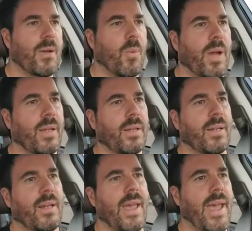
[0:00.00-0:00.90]
went
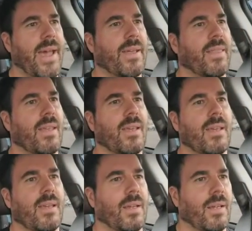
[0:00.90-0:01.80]
and had the